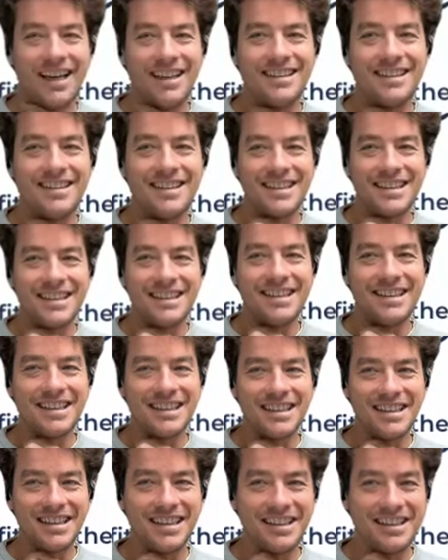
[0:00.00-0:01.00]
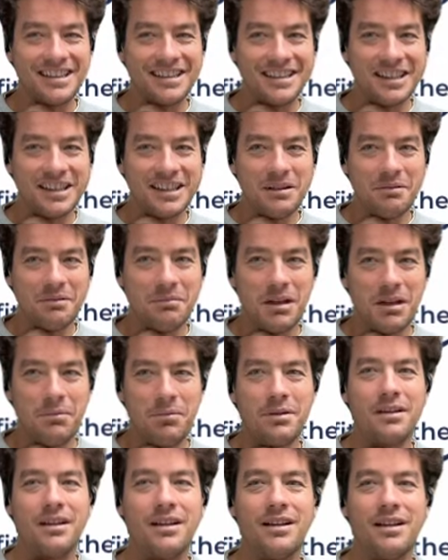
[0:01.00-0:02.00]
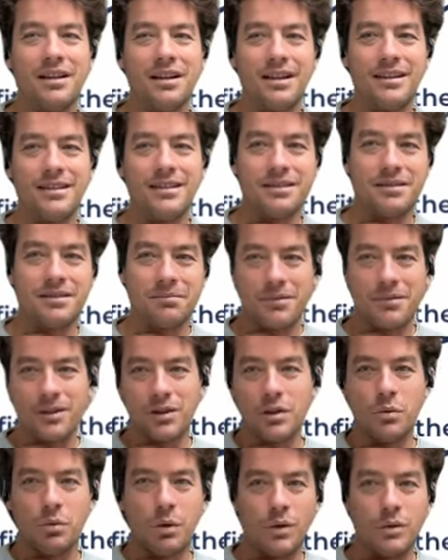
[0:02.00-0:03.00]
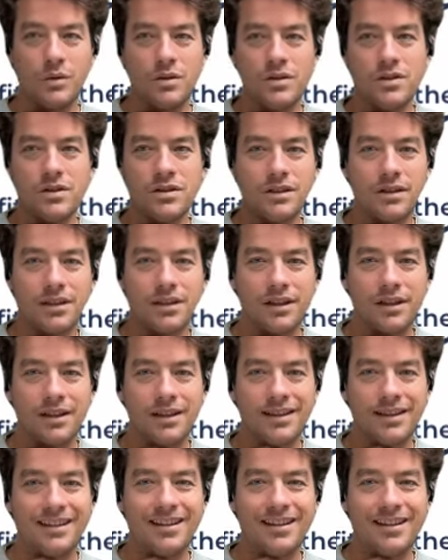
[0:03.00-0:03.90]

indeed. Maybe a little less quotes. But